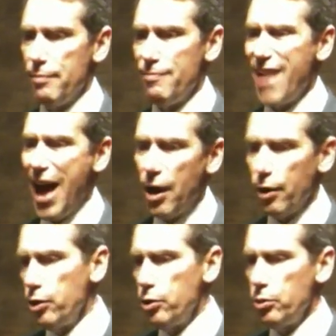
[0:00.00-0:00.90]

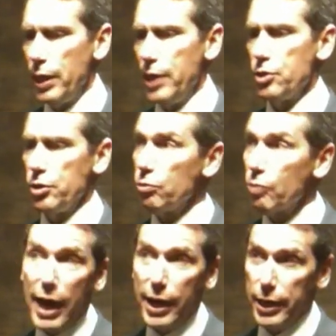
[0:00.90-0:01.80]
value isn't
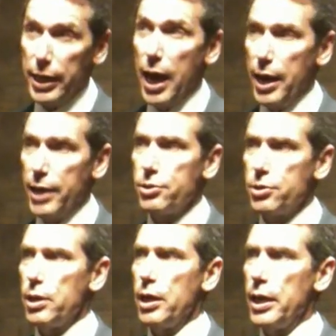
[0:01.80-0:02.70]
recognized,